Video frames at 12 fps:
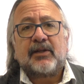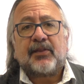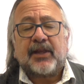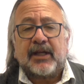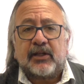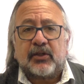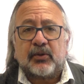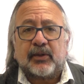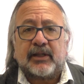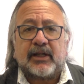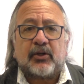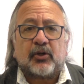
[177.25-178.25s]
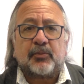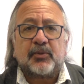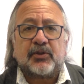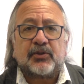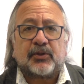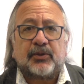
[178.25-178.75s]
Thank you, and I hope you
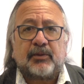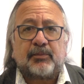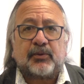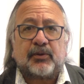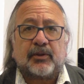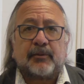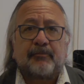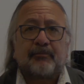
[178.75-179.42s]
enjoyed the book.